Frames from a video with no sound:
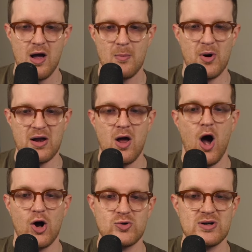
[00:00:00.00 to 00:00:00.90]
But
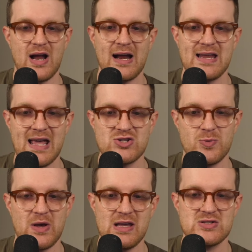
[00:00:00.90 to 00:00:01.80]
190
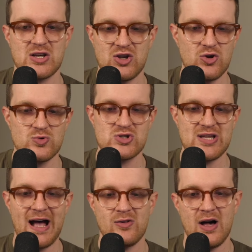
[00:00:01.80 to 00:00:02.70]
HP is a huge
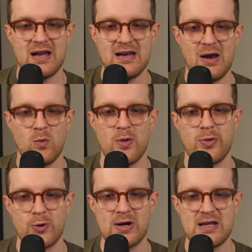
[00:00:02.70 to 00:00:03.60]
stat line, and
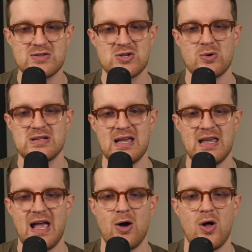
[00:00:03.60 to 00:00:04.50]
130 can start
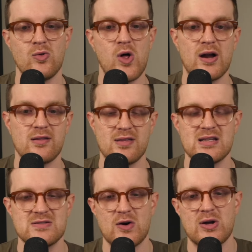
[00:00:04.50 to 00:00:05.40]
taking out a lot of
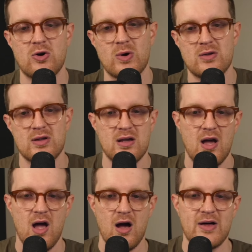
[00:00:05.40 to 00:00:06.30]
things very quickly.
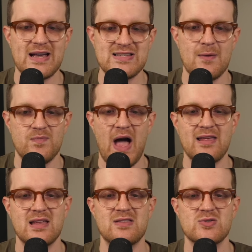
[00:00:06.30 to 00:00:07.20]
Like I said, I
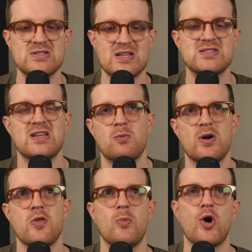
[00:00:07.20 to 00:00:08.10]
think this is like
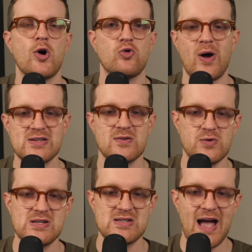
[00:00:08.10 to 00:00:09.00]
one of the more
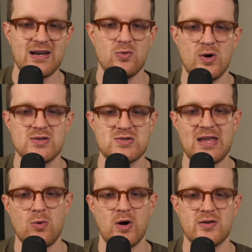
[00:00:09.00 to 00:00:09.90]
aggressively statted ones
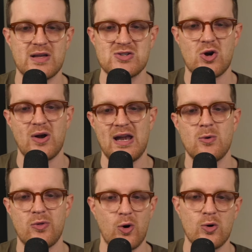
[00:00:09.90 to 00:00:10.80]
that you want to like start hitting
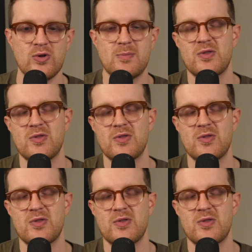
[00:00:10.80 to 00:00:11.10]
with early, but